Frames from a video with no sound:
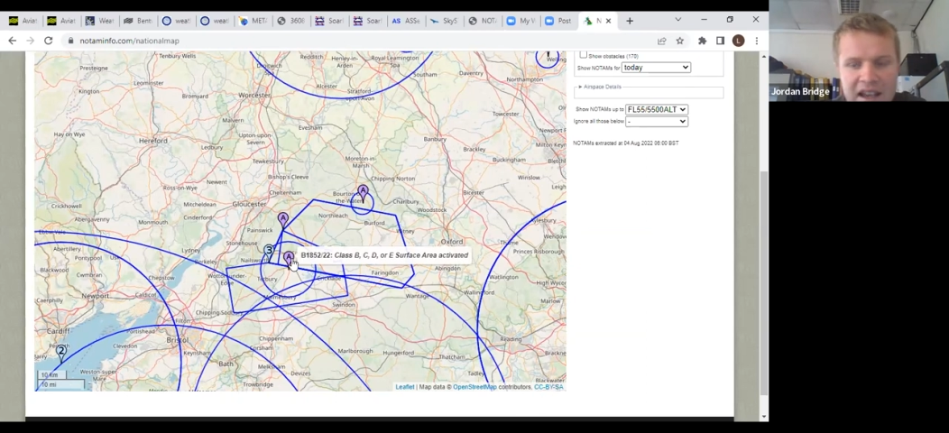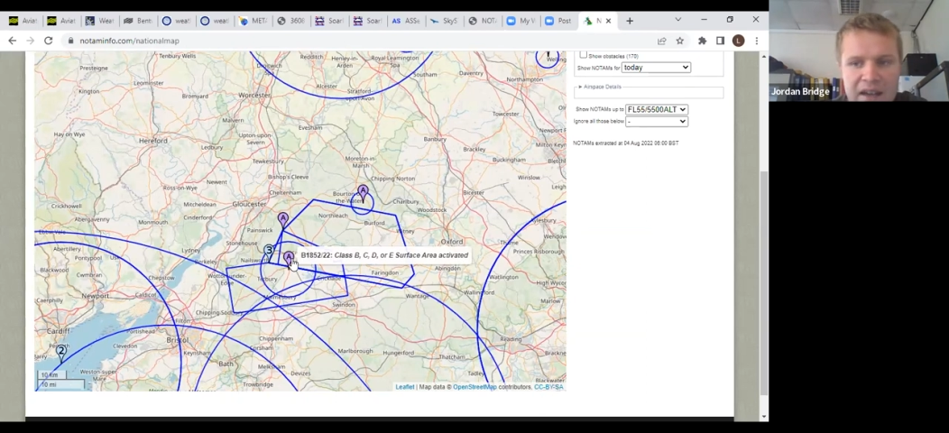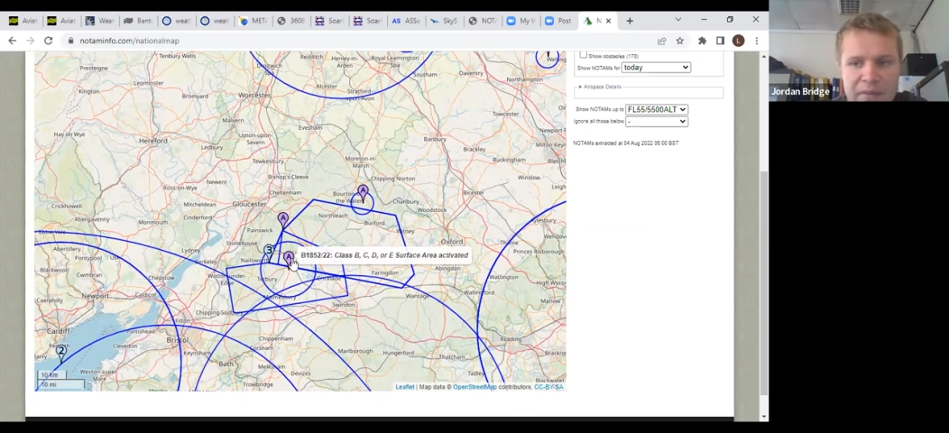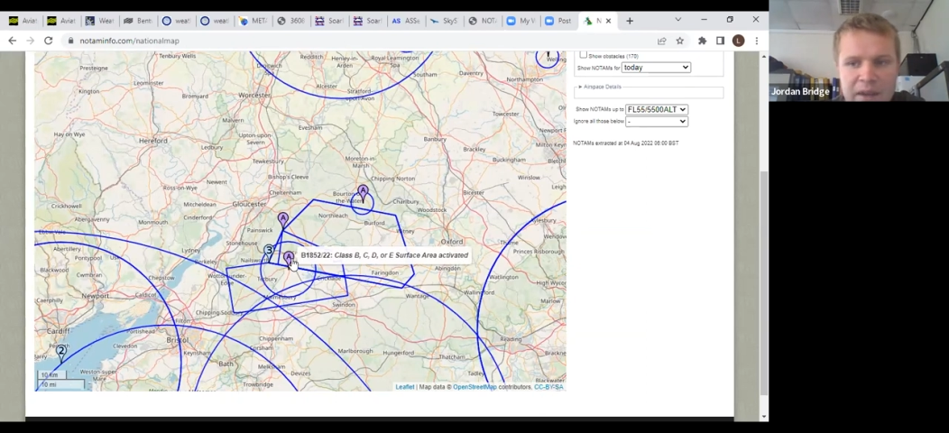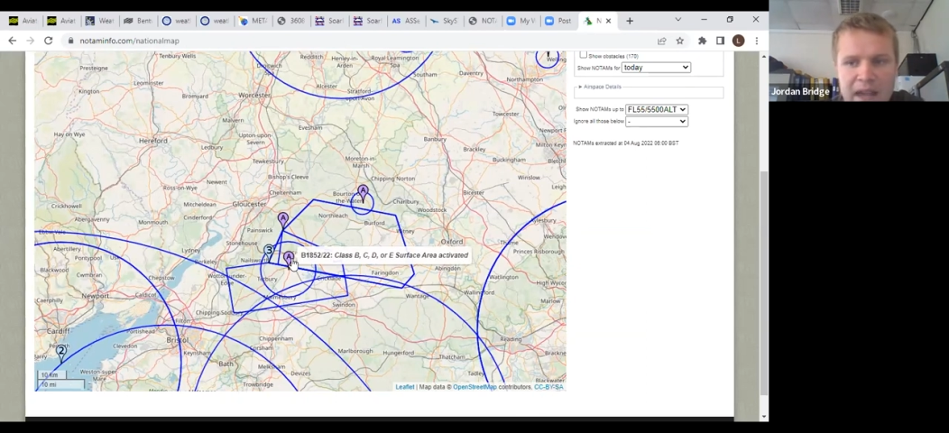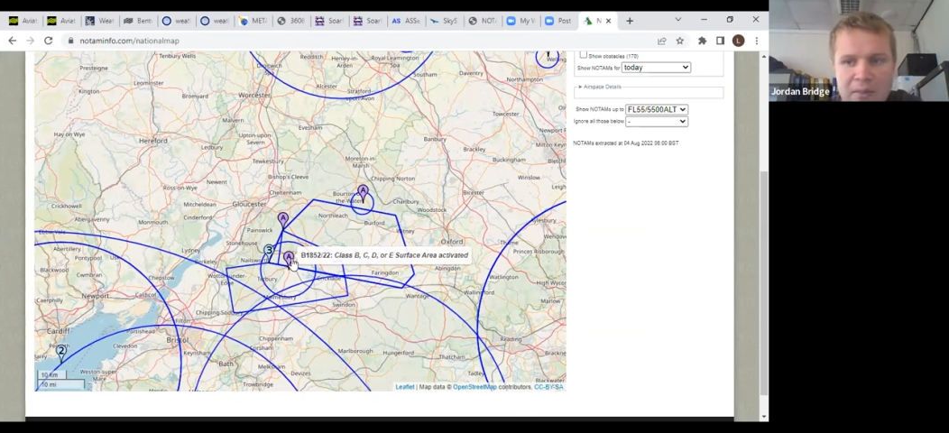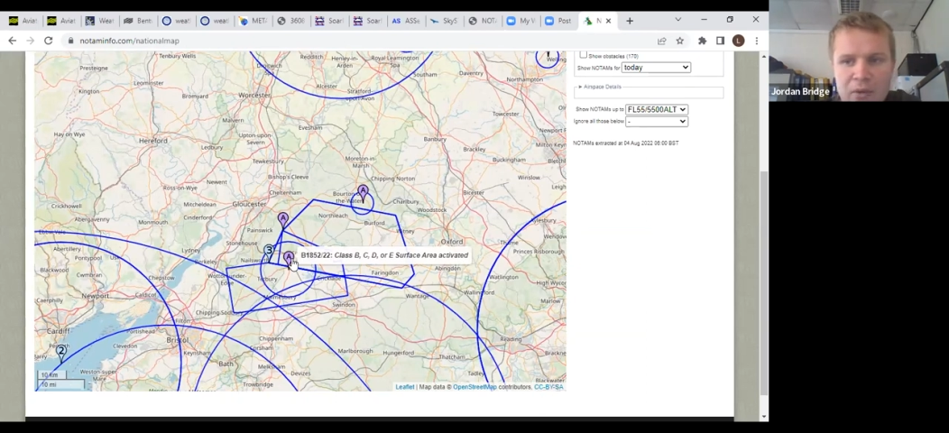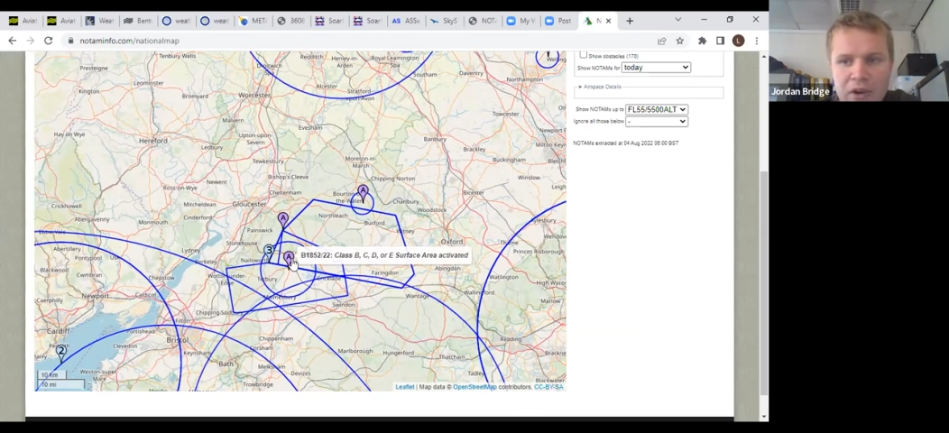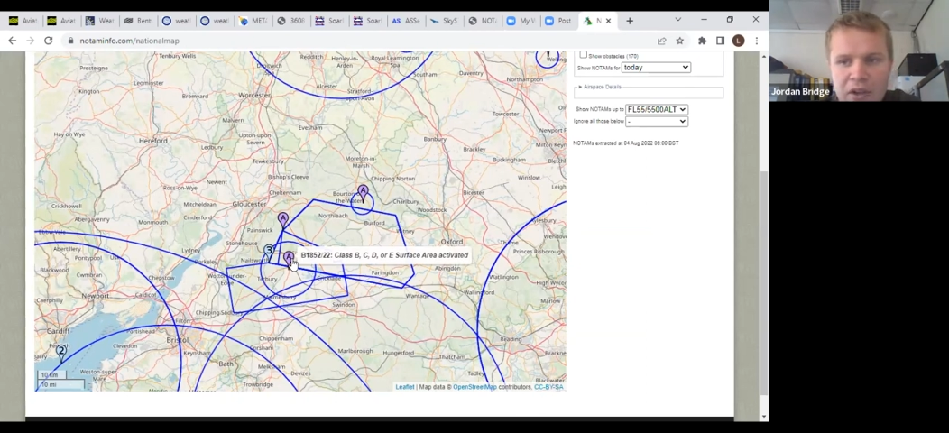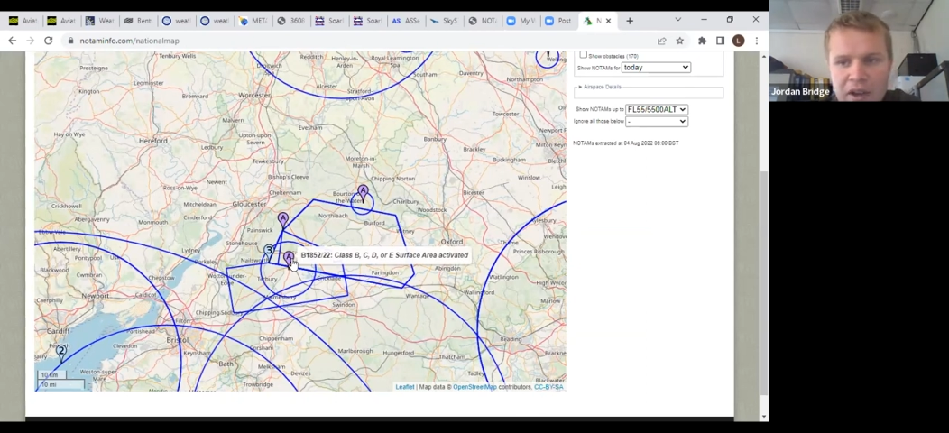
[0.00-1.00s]
Kemble
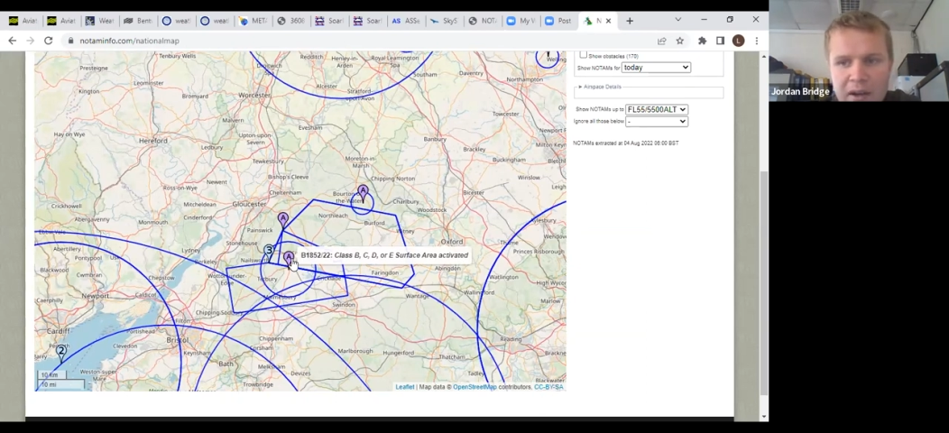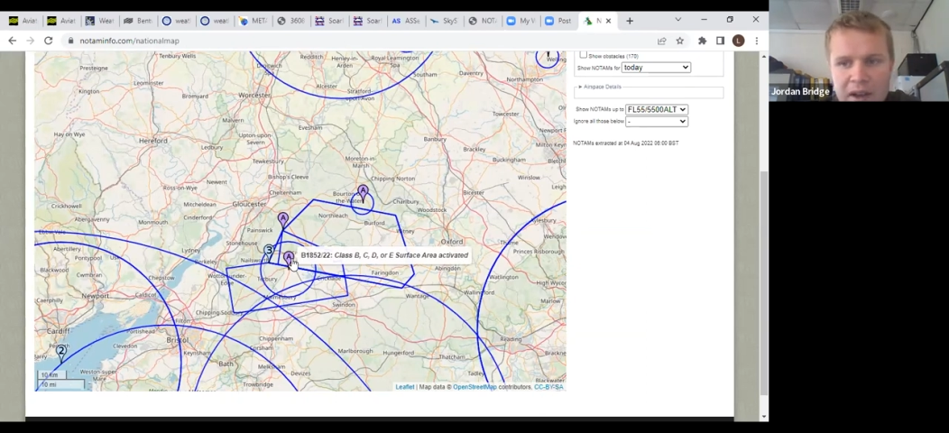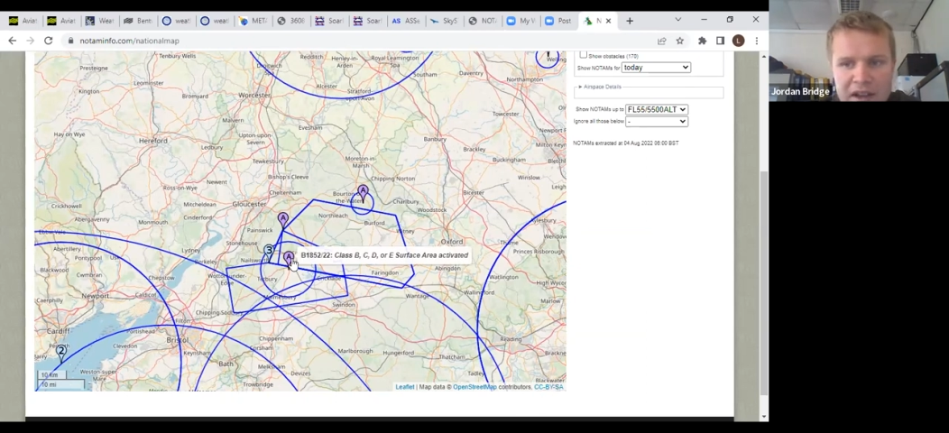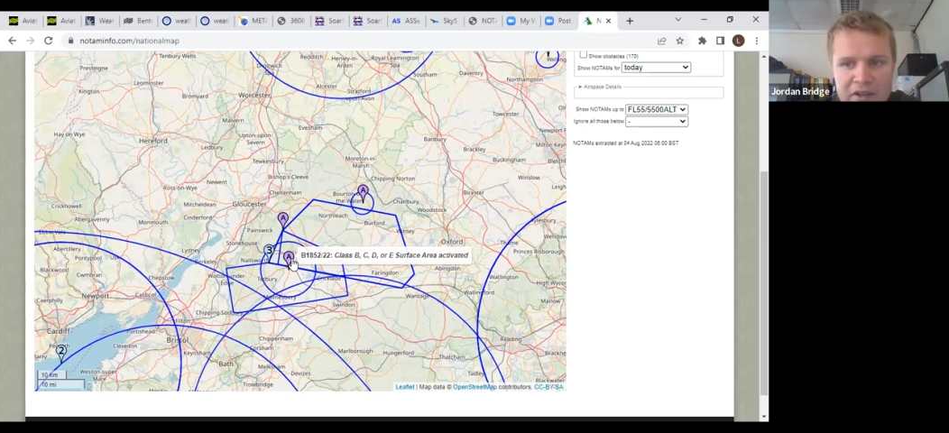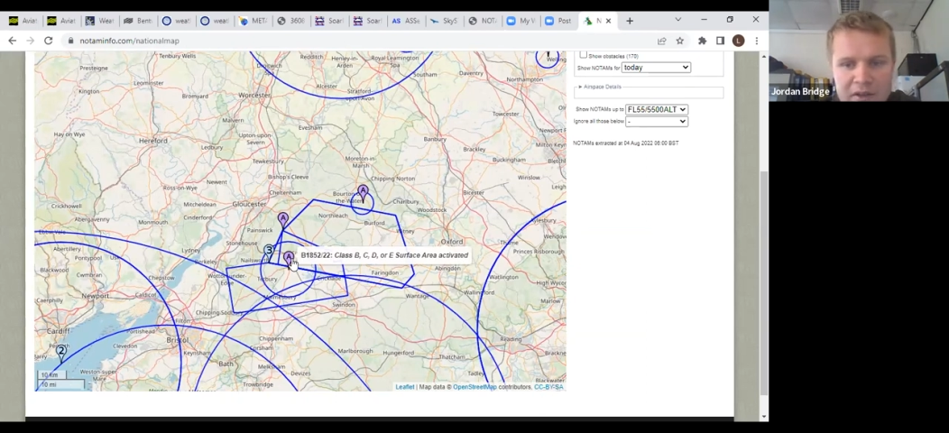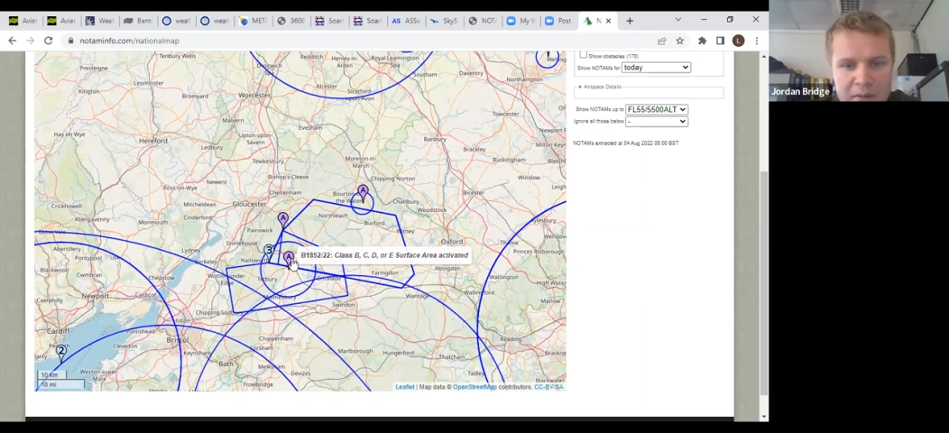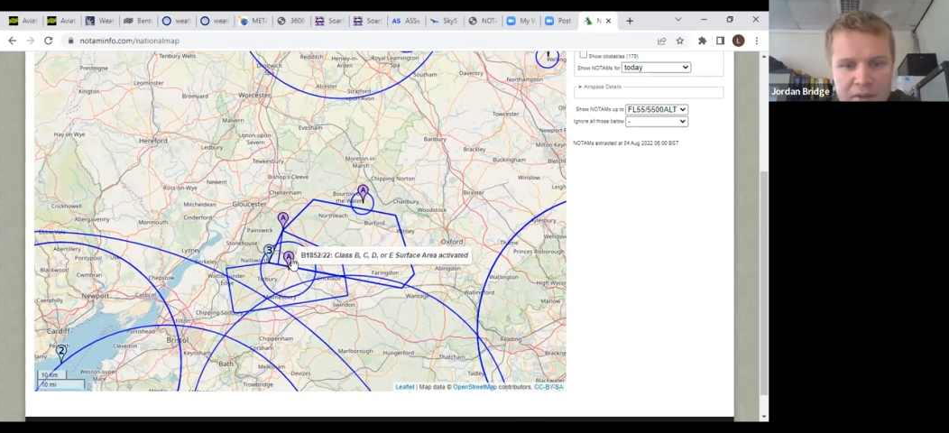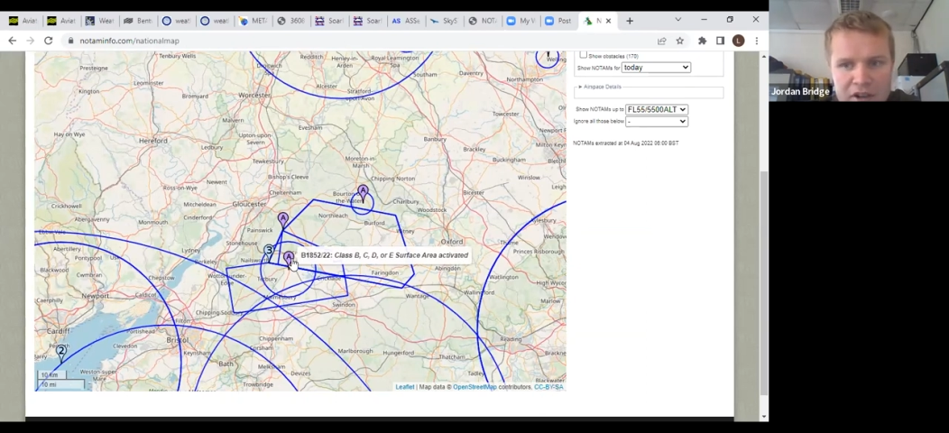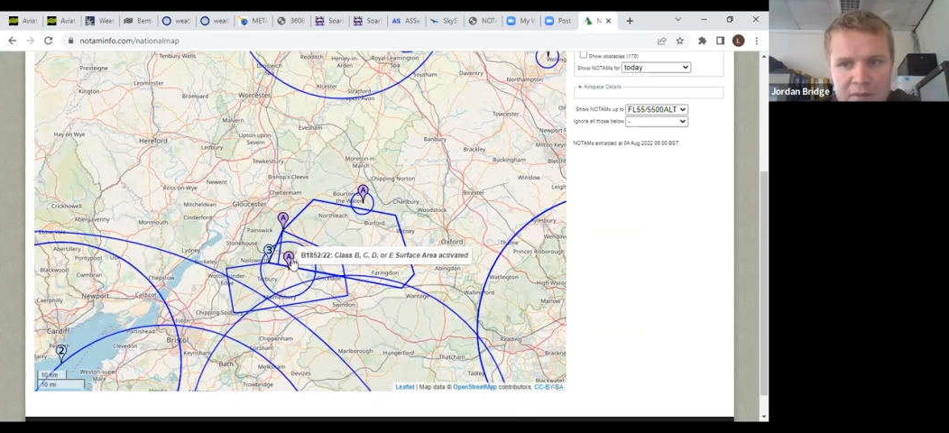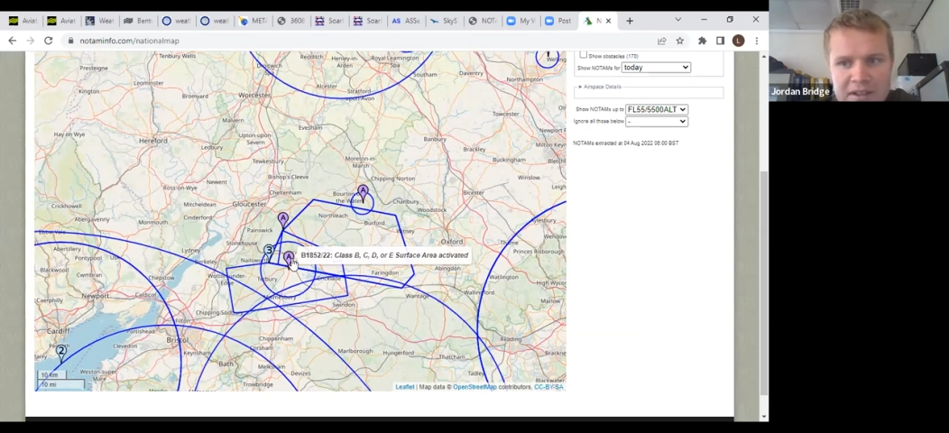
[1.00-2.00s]
got their instrument
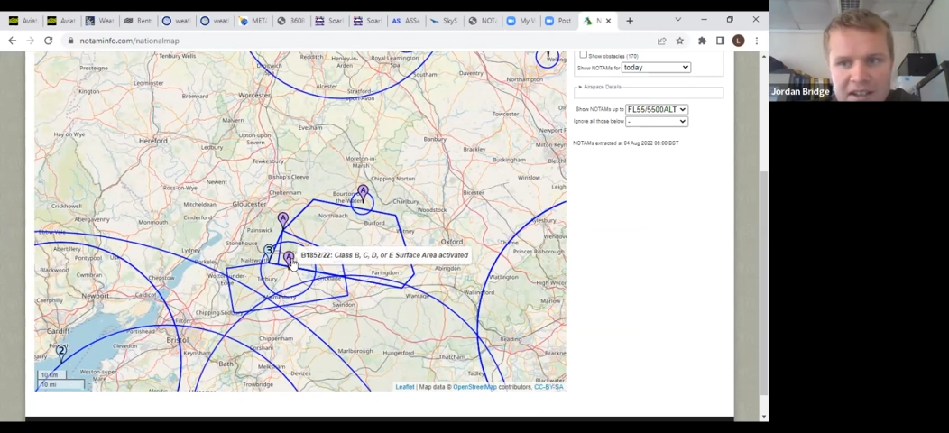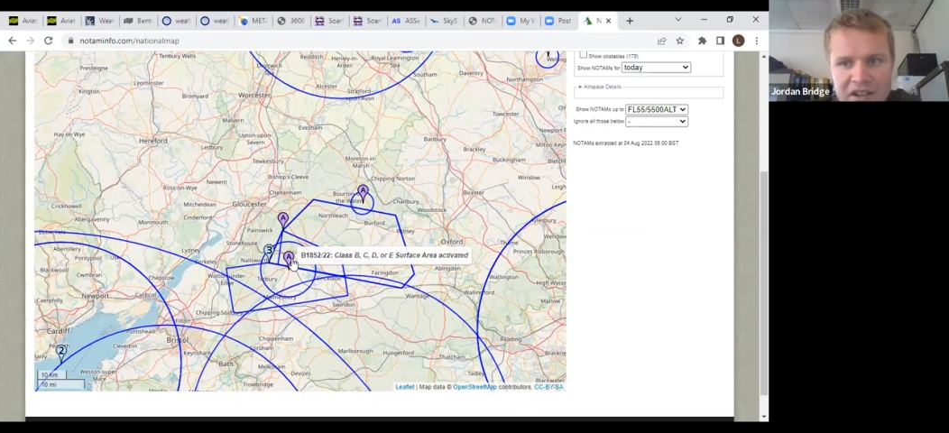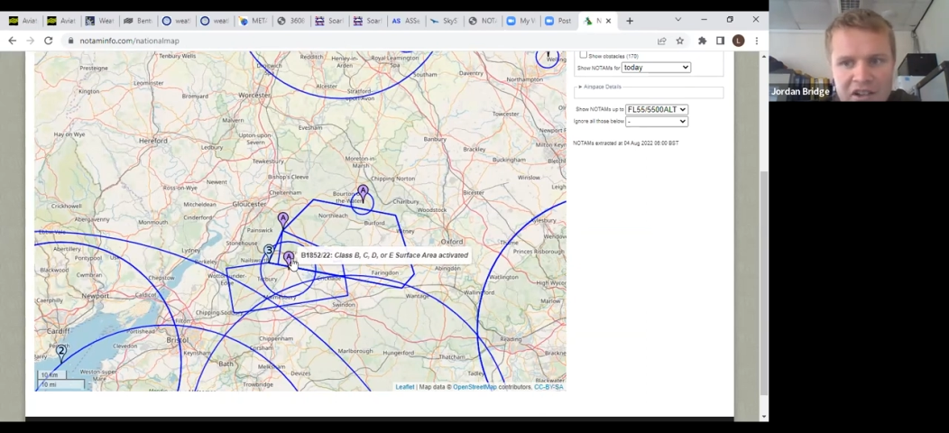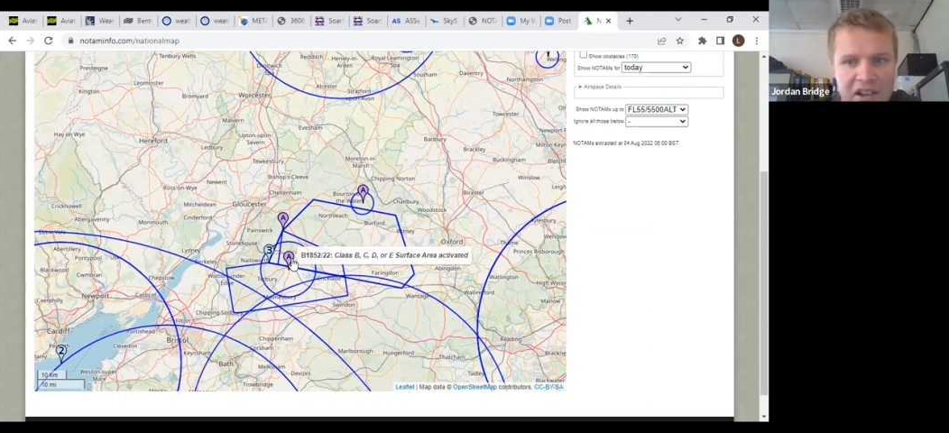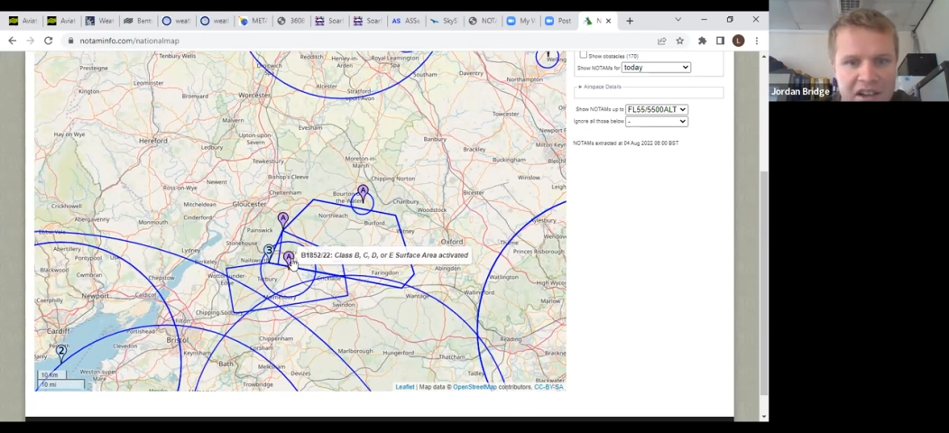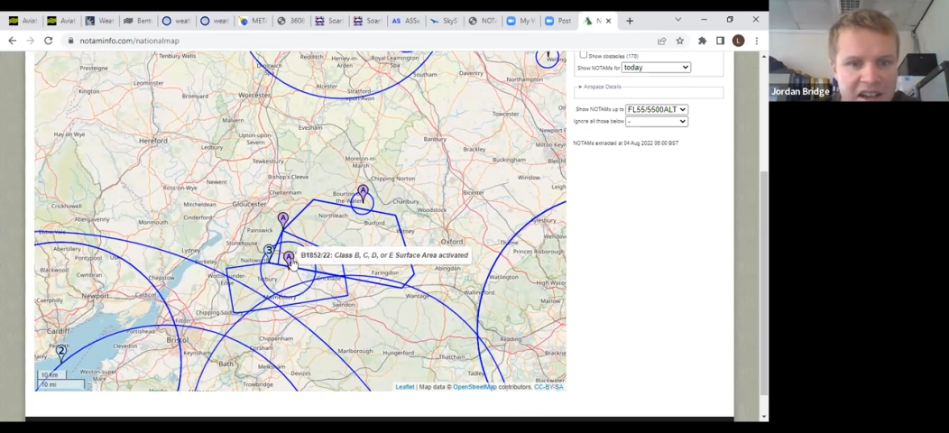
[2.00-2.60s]
approach procedure